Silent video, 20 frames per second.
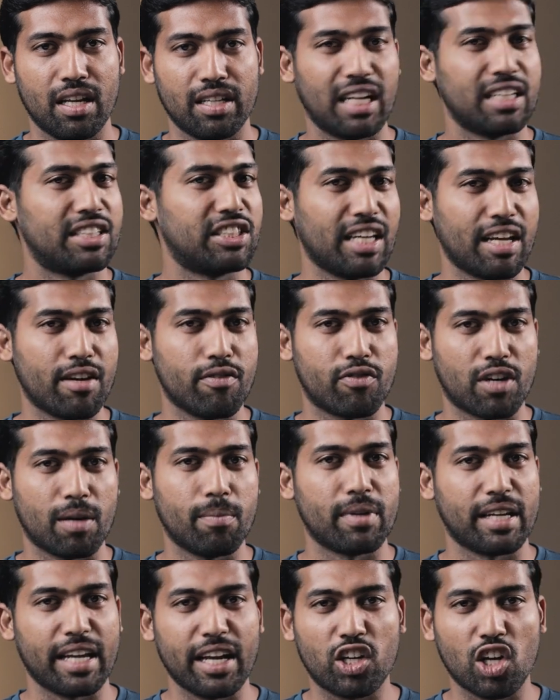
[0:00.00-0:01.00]
Let's say
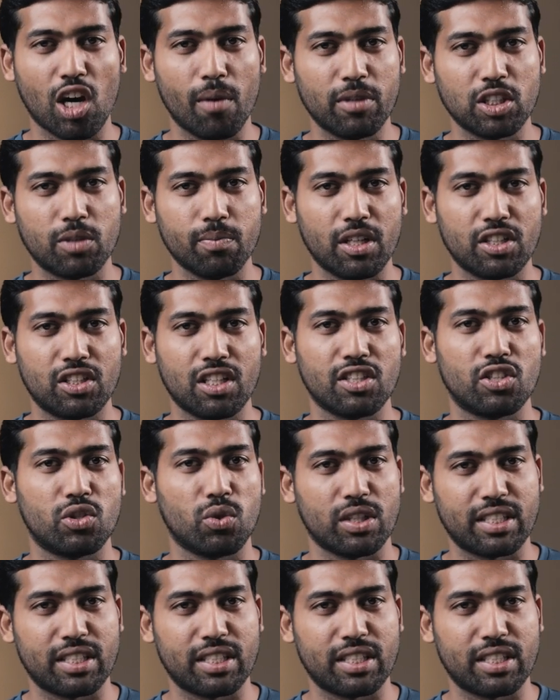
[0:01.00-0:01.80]
from e commerce merchants